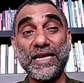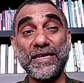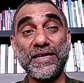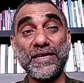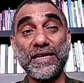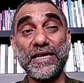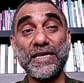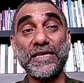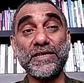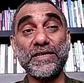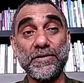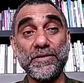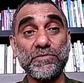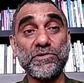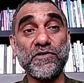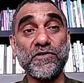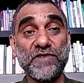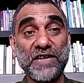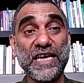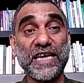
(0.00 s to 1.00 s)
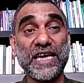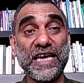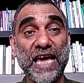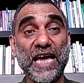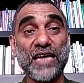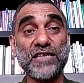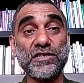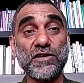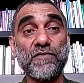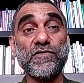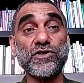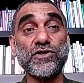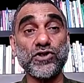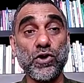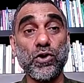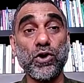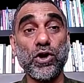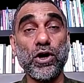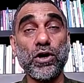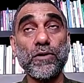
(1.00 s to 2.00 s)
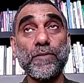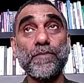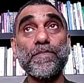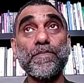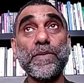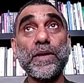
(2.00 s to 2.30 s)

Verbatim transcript: in terms of taking action for so long,